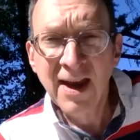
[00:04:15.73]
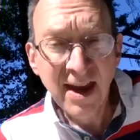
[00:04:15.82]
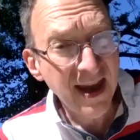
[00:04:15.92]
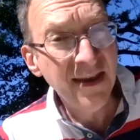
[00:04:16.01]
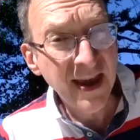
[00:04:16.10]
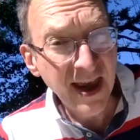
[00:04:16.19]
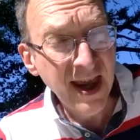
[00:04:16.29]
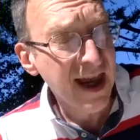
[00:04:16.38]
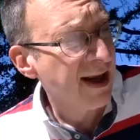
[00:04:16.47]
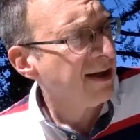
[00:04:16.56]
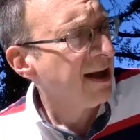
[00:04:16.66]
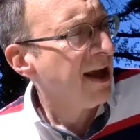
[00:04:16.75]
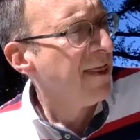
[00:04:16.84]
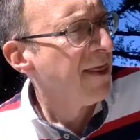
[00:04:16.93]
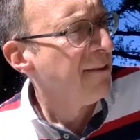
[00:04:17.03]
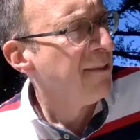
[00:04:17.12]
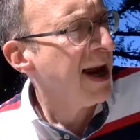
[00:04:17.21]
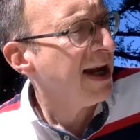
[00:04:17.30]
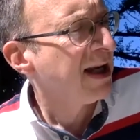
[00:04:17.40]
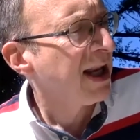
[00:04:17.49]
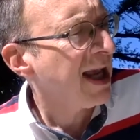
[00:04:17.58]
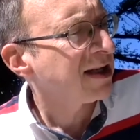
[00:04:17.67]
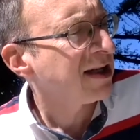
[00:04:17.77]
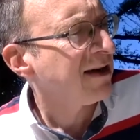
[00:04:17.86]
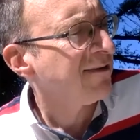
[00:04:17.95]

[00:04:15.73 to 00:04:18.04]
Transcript: In the end, the main lesson